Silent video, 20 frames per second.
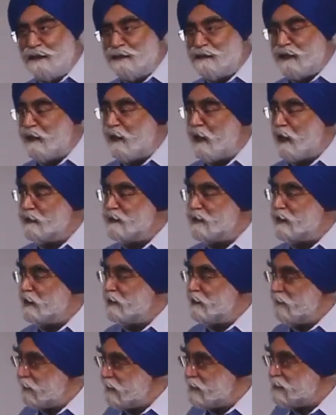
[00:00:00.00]
the large
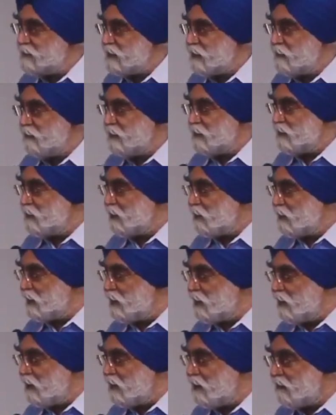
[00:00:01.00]
countries that we are
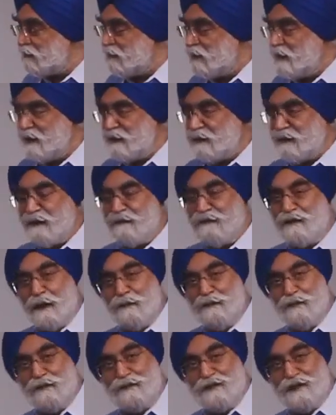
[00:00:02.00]
talking of, they have
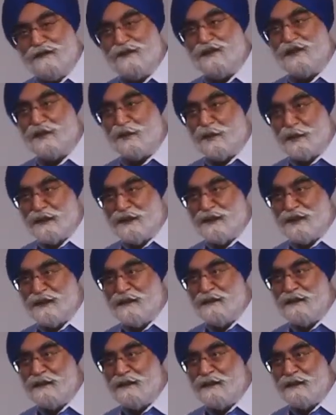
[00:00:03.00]
come to this
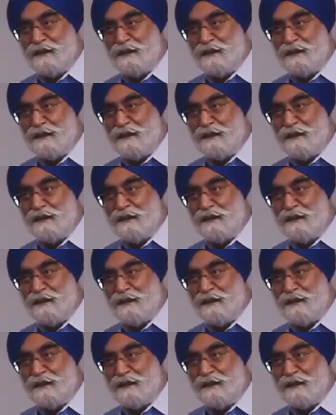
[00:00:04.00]
situation?